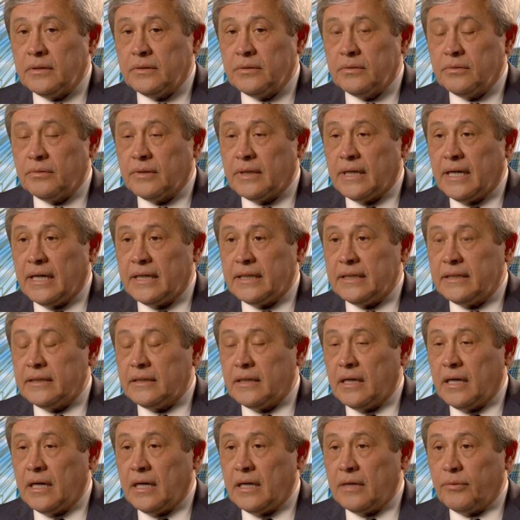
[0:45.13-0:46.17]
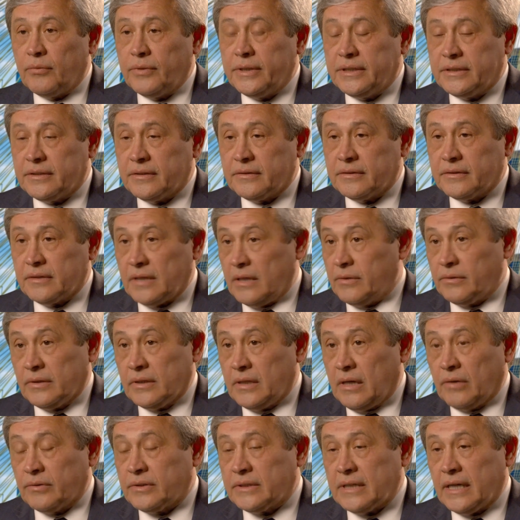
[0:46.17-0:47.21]
do that in uh, regions
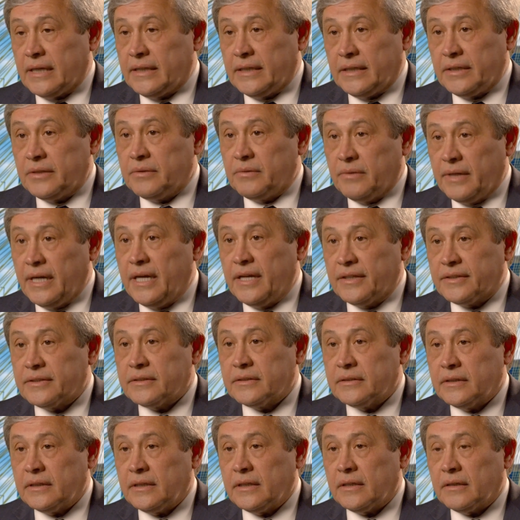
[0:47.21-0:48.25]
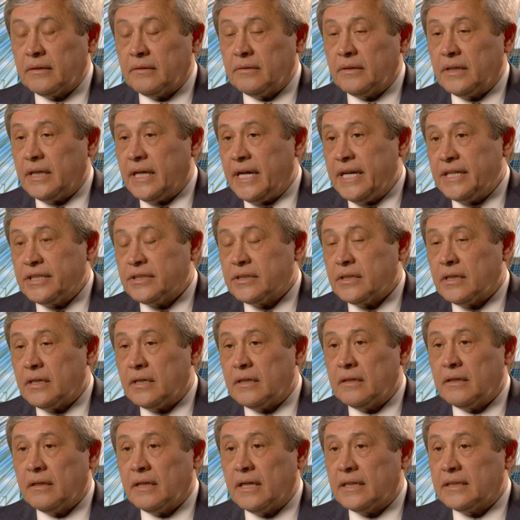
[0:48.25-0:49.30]
outside the U.S., including
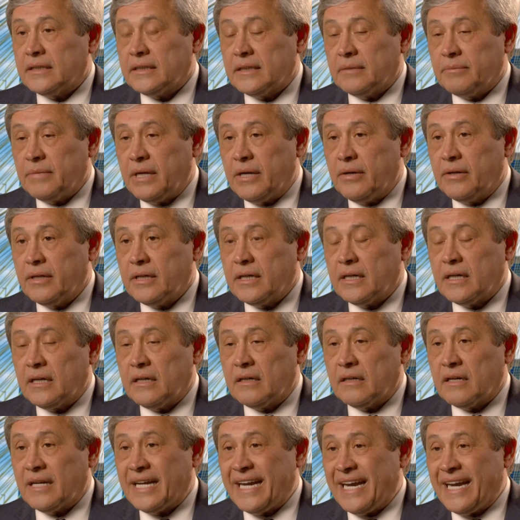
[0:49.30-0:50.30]
Asia, Latin America,